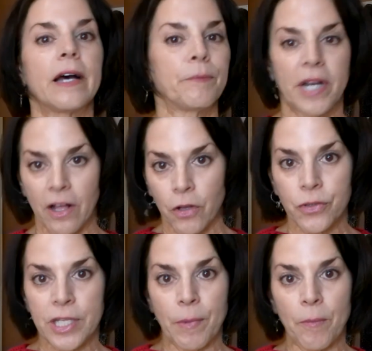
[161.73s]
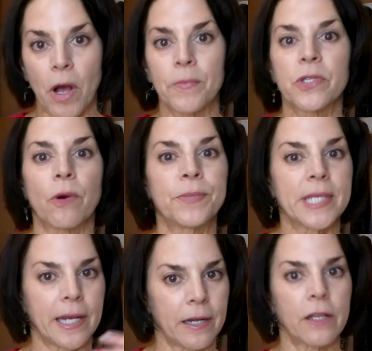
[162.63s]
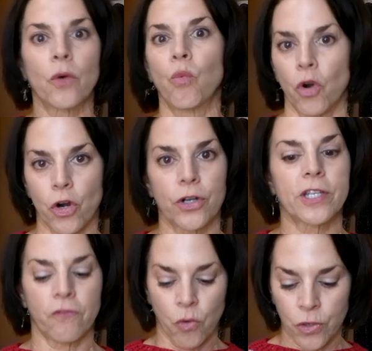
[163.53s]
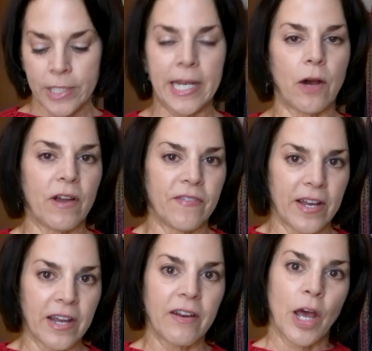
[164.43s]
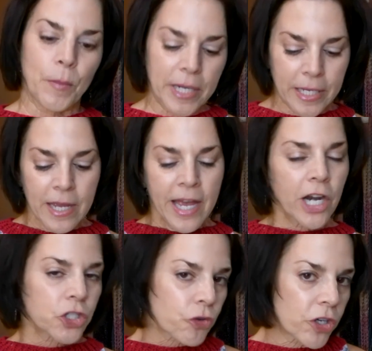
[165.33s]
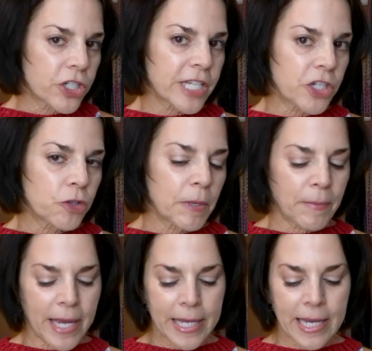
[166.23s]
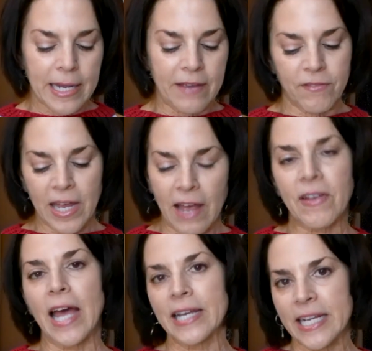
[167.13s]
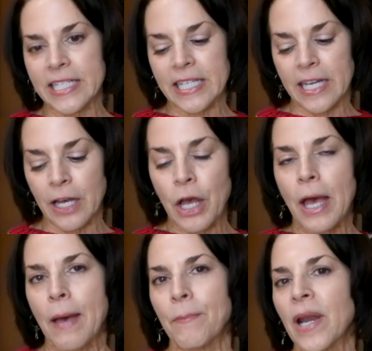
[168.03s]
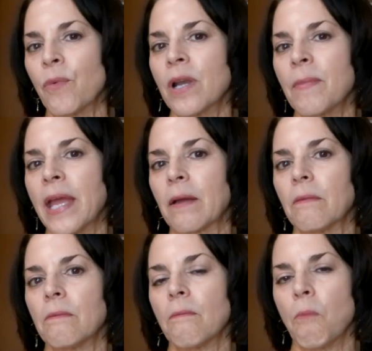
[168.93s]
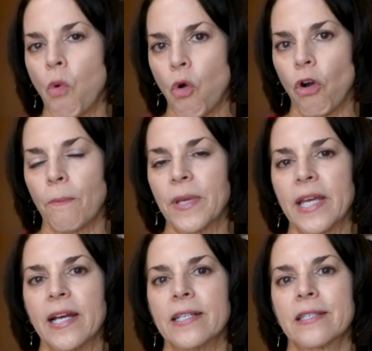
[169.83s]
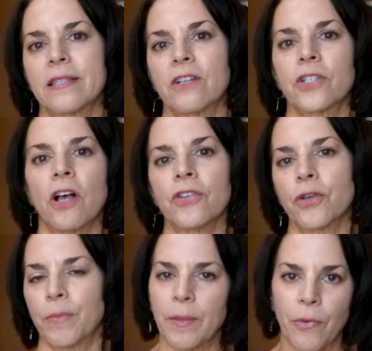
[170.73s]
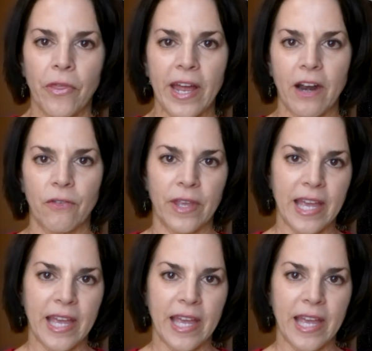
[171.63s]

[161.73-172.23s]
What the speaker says: But I'll go see my mom. So I'm seeing the workers. And of course, now I found out how many hair scrunchies I should be making. I've got an idea, but I want to make more because there's also people that are